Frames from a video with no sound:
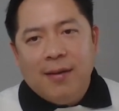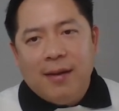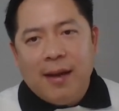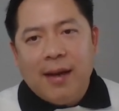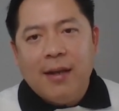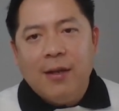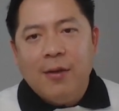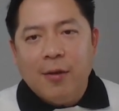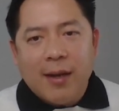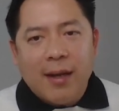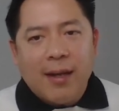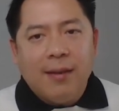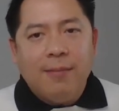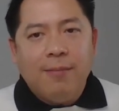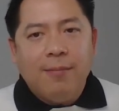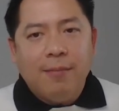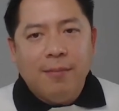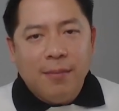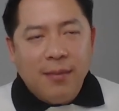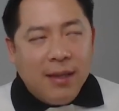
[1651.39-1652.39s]
and you can
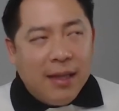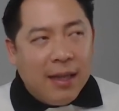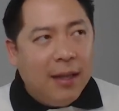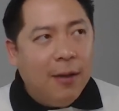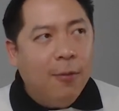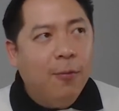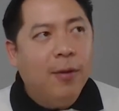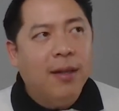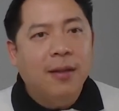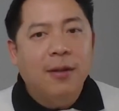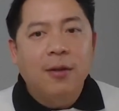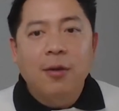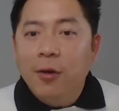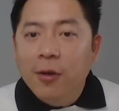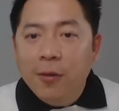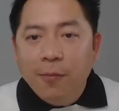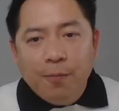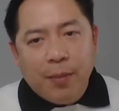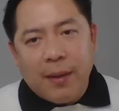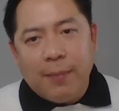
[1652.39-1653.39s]
deal with
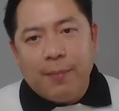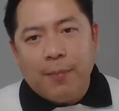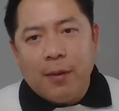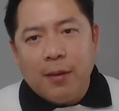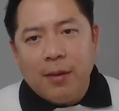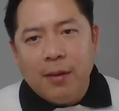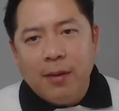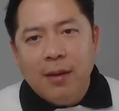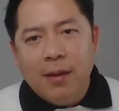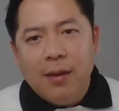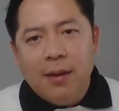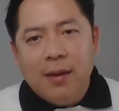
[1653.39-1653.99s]
good people